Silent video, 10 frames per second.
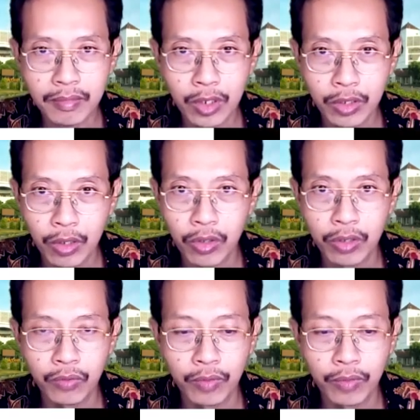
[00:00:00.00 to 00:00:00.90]
The
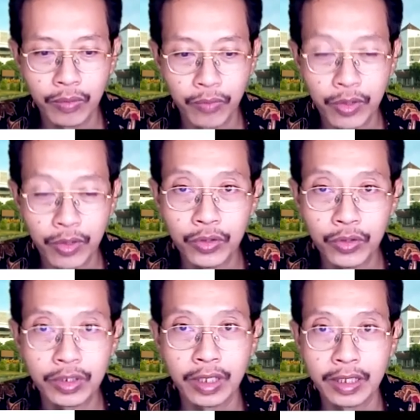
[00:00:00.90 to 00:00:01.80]
current one we're
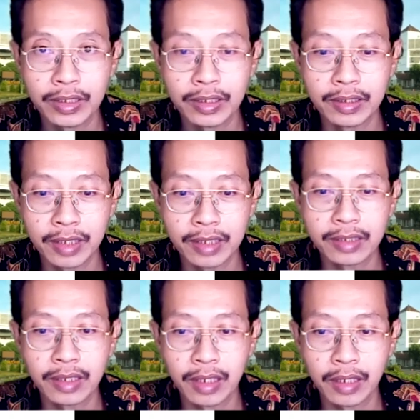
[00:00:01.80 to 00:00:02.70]
using is the
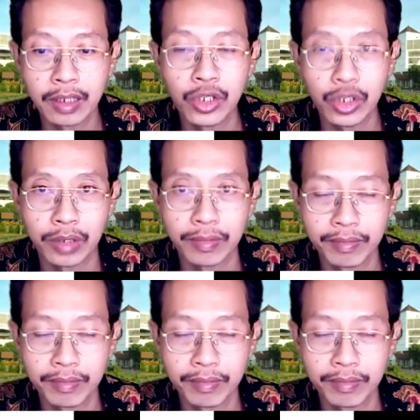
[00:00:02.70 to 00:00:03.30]
6th edition.